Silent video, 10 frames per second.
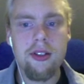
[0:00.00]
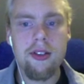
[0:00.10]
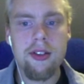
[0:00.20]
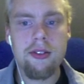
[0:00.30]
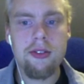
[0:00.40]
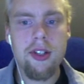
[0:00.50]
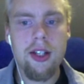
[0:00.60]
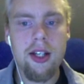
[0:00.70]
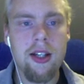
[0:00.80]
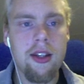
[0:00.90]
and we're going
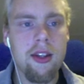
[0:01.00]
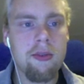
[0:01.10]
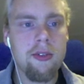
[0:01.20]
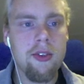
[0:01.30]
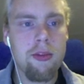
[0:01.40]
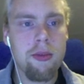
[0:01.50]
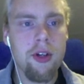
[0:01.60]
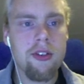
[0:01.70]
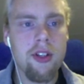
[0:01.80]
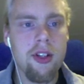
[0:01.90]
to add them to the
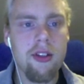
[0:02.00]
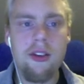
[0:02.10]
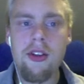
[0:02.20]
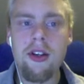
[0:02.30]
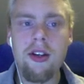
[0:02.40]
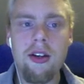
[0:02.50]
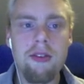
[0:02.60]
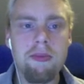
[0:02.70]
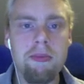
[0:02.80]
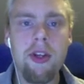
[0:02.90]
project. And
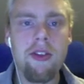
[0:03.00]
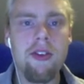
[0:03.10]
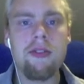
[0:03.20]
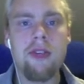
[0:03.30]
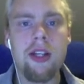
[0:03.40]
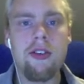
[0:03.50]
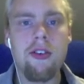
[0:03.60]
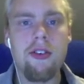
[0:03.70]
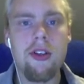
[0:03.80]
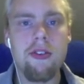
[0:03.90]
they're basic vector
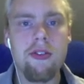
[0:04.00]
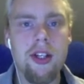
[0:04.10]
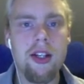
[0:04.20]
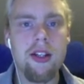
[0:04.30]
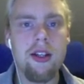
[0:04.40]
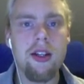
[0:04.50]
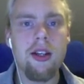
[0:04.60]
stuff like